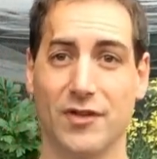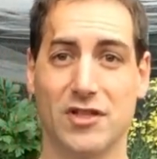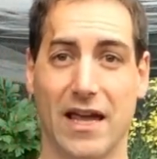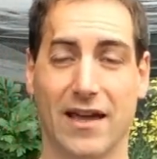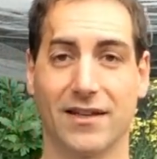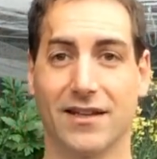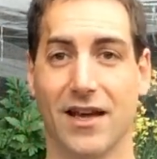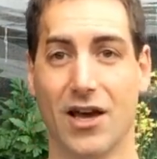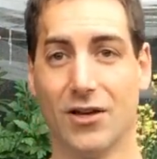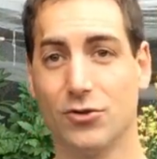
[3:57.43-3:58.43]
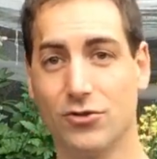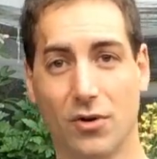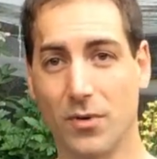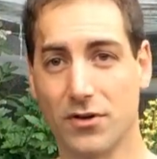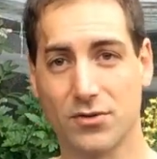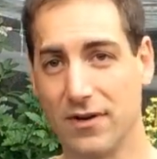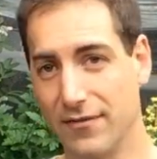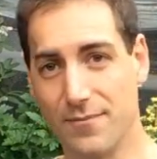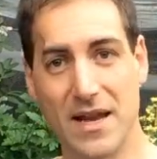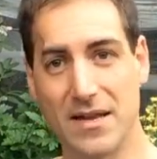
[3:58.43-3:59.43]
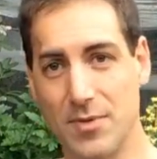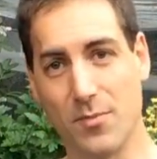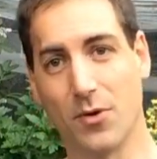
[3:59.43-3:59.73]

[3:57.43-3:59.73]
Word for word: the fish tank you don't want to have many